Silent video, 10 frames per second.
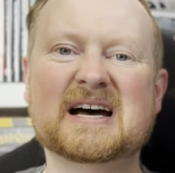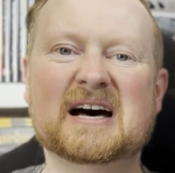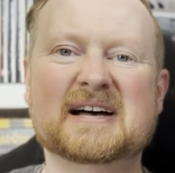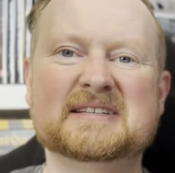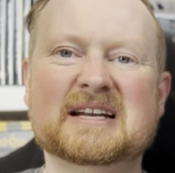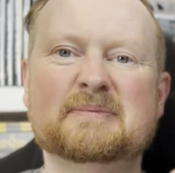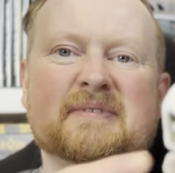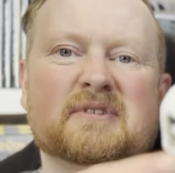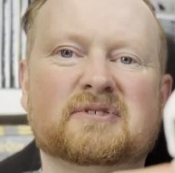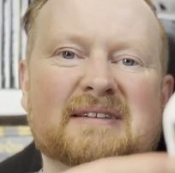Did a little bit
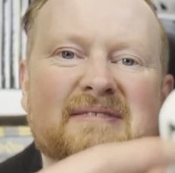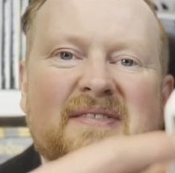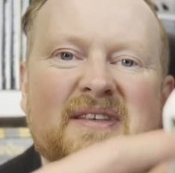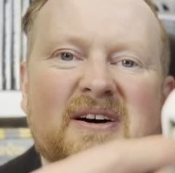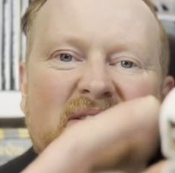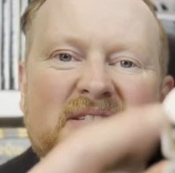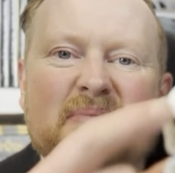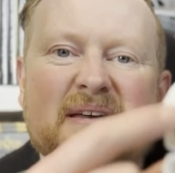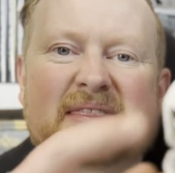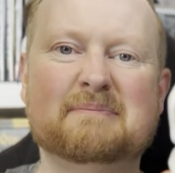of grey around the eyes to
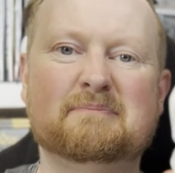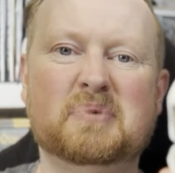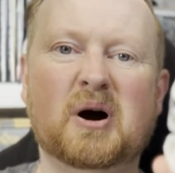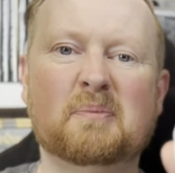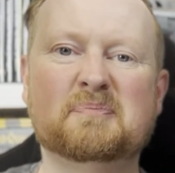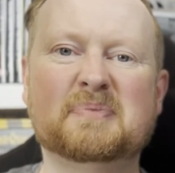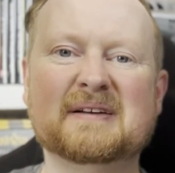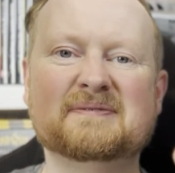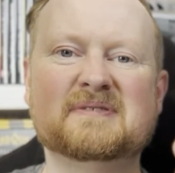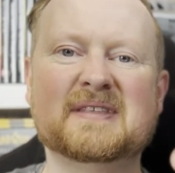make them pop. But
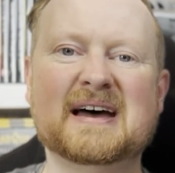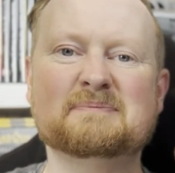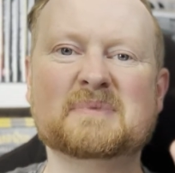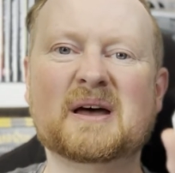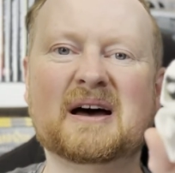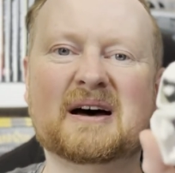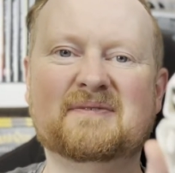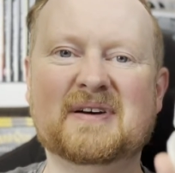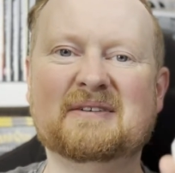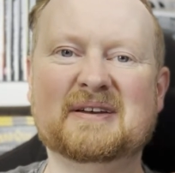other than that, a
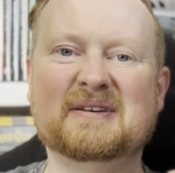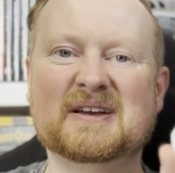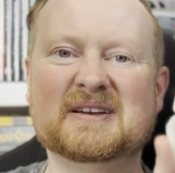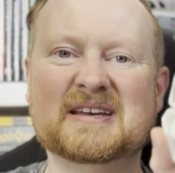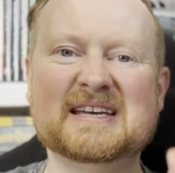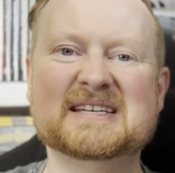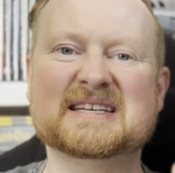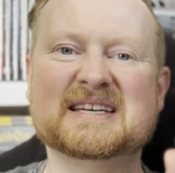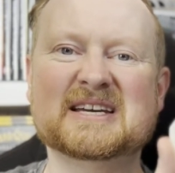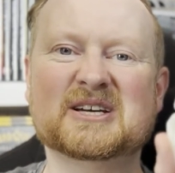very
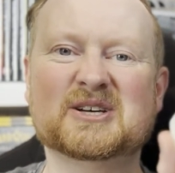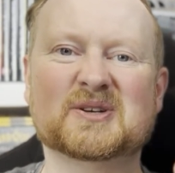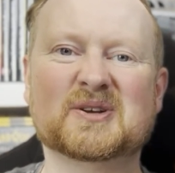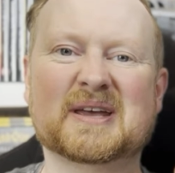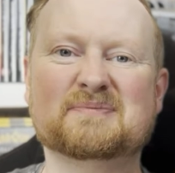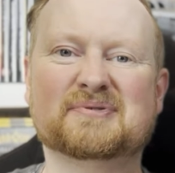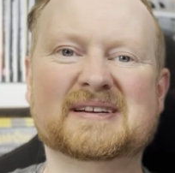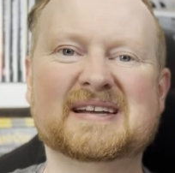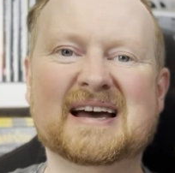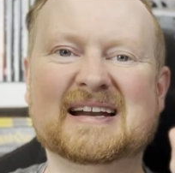easy, good-looking
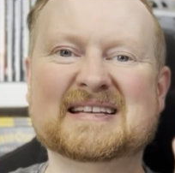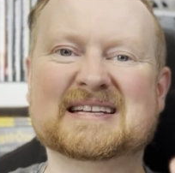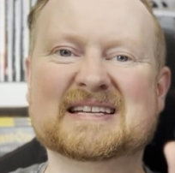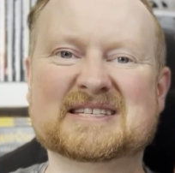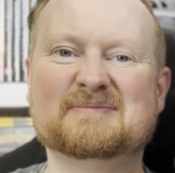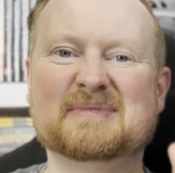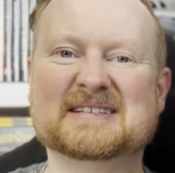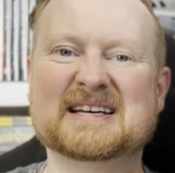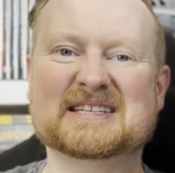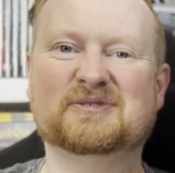print. And he's going to sit on my
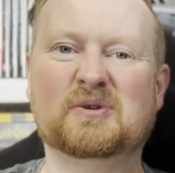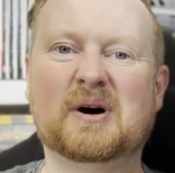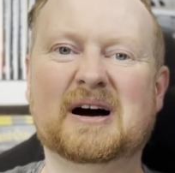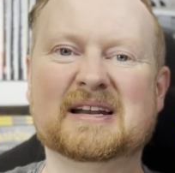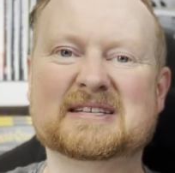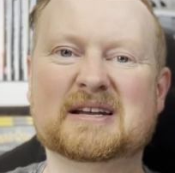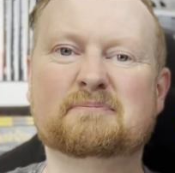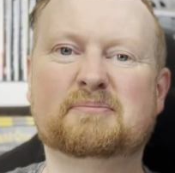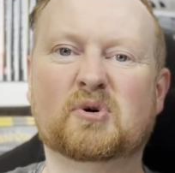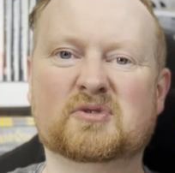desk for a while until
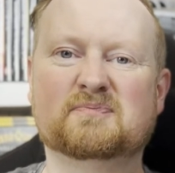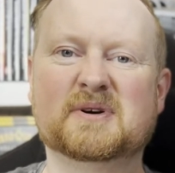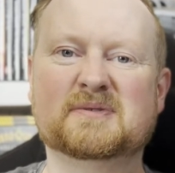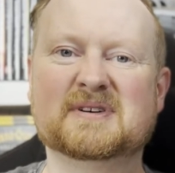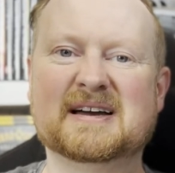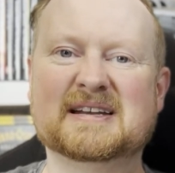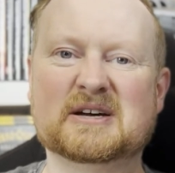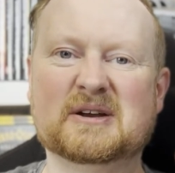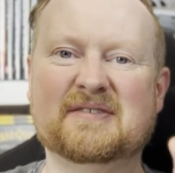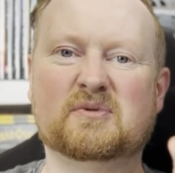I'm bored of Moon Knight and
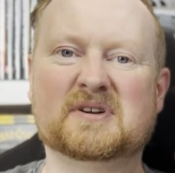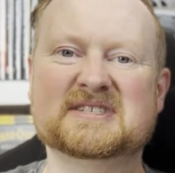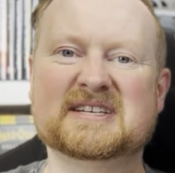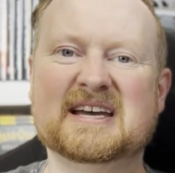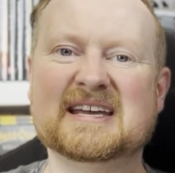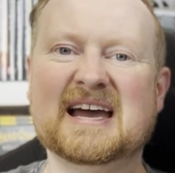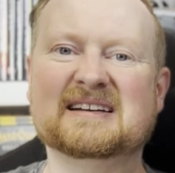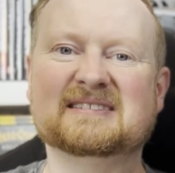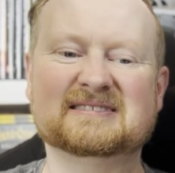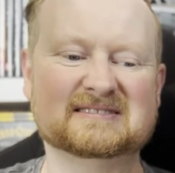don't ever want to see it
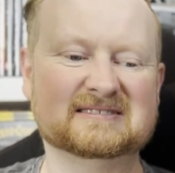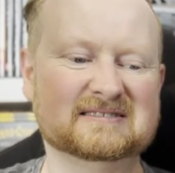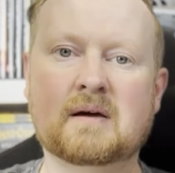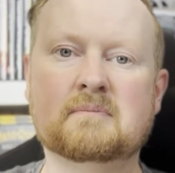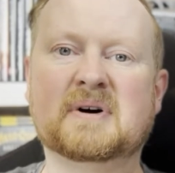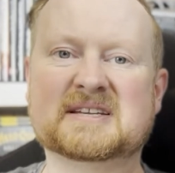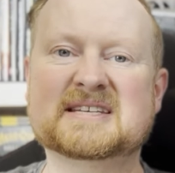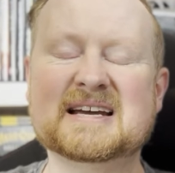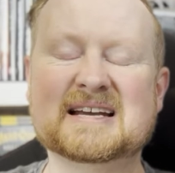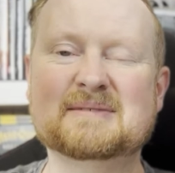again. But
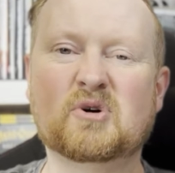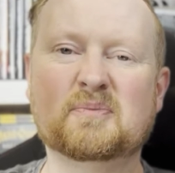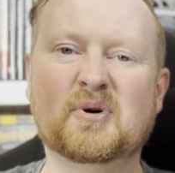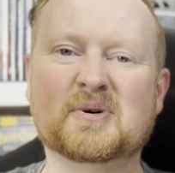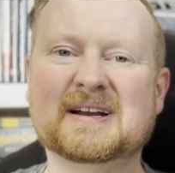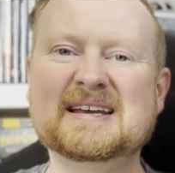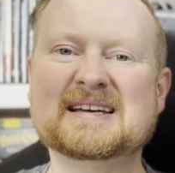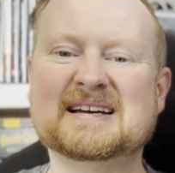secondly, more importantly,